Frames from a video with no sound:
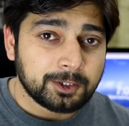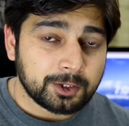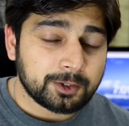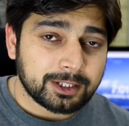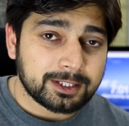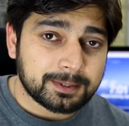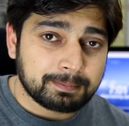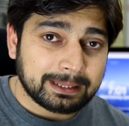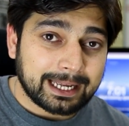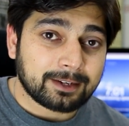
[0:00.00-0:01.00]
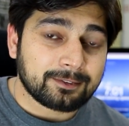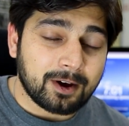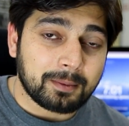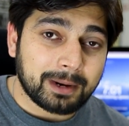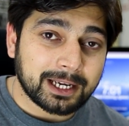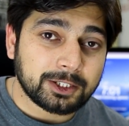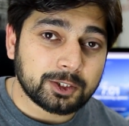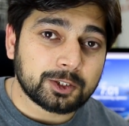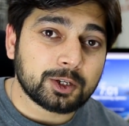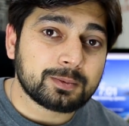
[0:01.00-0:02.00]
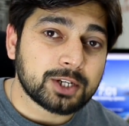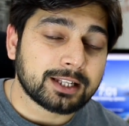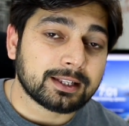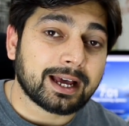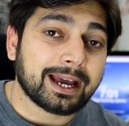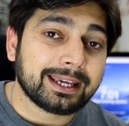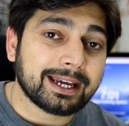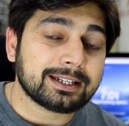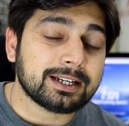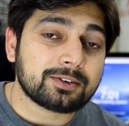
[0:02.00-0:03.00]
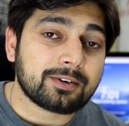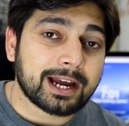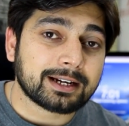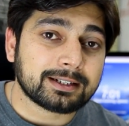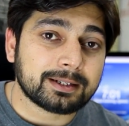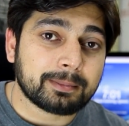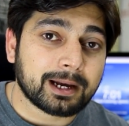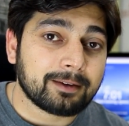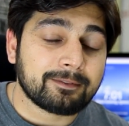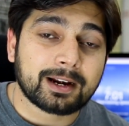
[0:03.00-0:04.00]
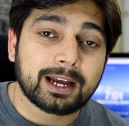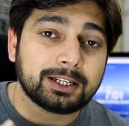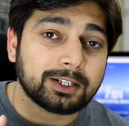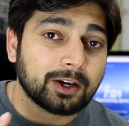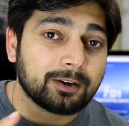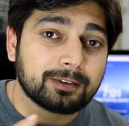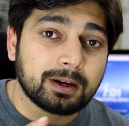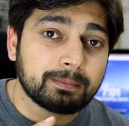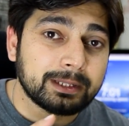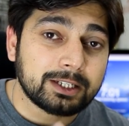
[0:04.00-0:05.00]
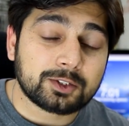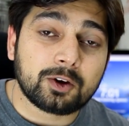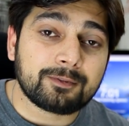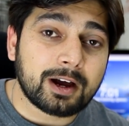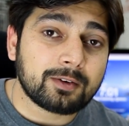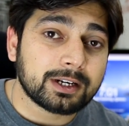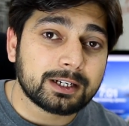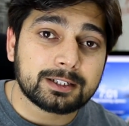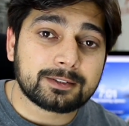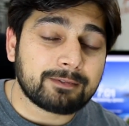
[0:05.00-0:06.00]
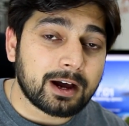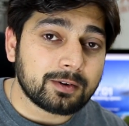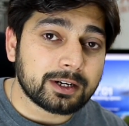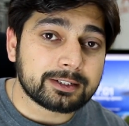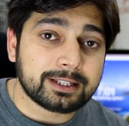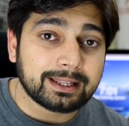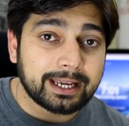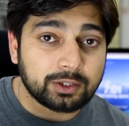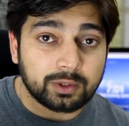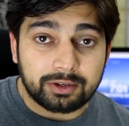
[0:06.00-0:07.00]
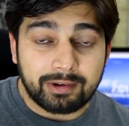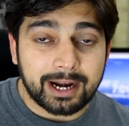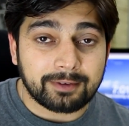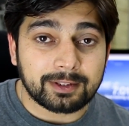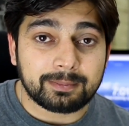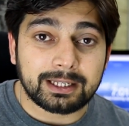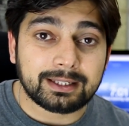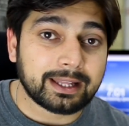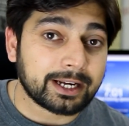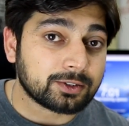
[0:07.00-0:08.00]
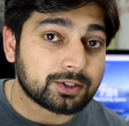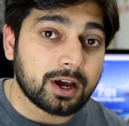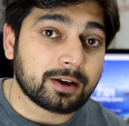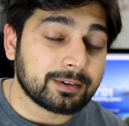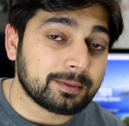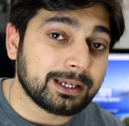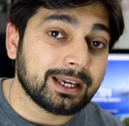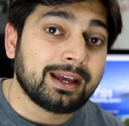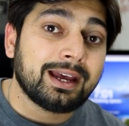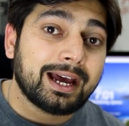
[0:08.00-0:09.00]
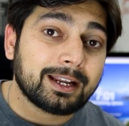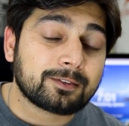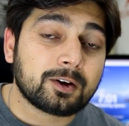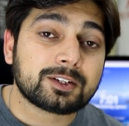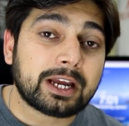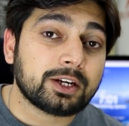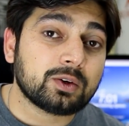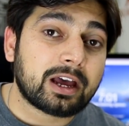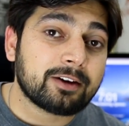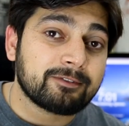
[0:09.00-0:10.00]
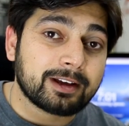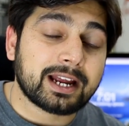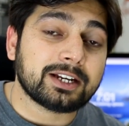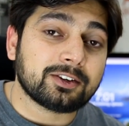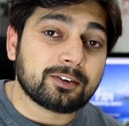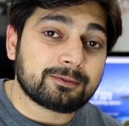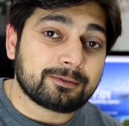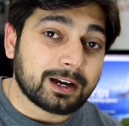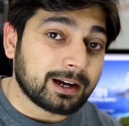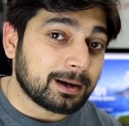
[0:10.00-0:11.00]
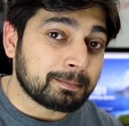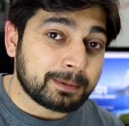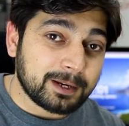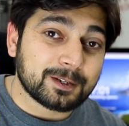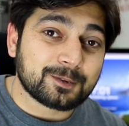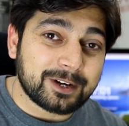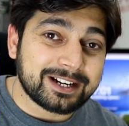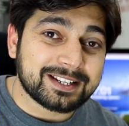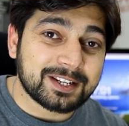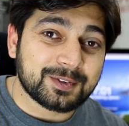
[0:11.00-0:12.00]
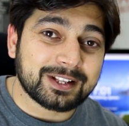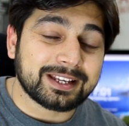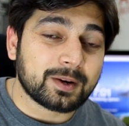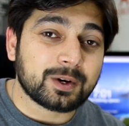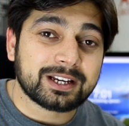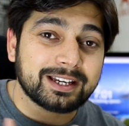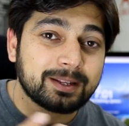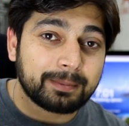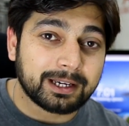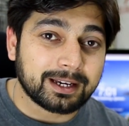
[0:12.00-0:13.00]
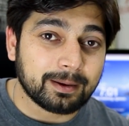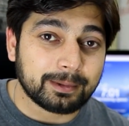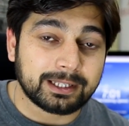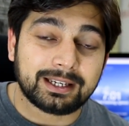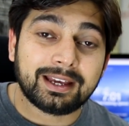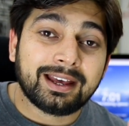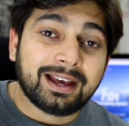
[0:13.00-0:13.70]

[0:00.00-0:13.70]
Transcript: Due to this platform, my YouTube channel, I get interacted by a variety of companies, co-founders, founders, they like to interact with me, they like to talk with me. And of course, I do have variety of uh, previous friends as well. They are working in a big company.